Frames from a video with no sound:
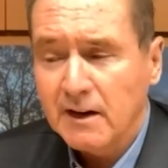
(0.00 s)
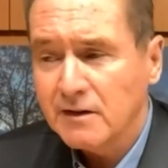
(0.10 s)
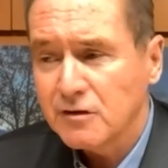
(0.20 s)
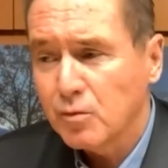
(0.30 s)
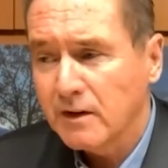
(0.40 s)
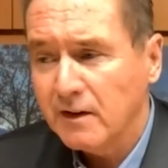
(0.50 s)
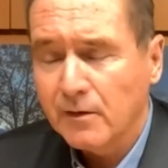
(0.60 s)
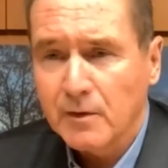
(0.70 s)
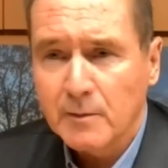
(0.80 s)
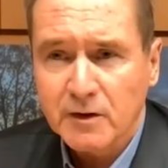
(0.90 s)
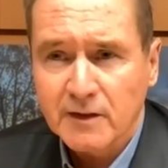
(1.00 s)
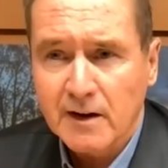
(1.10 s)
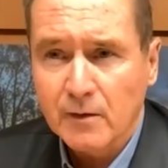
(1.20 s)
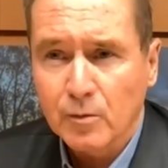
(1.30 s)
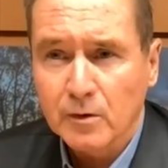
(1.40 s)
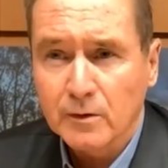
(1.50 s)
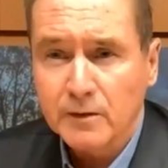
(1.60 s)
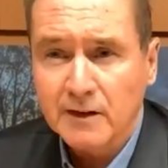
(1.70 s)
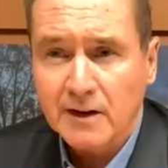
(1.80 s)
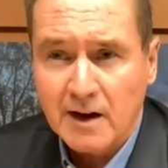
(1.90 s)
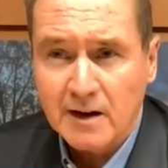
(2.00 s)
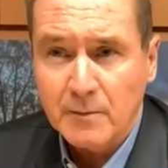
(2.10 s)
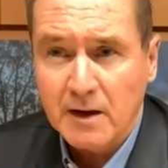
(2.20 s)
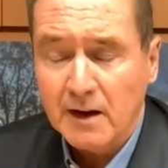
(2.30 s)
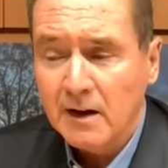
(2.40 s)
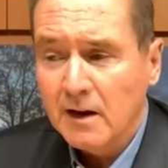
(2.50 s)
and 23% of the world's economy.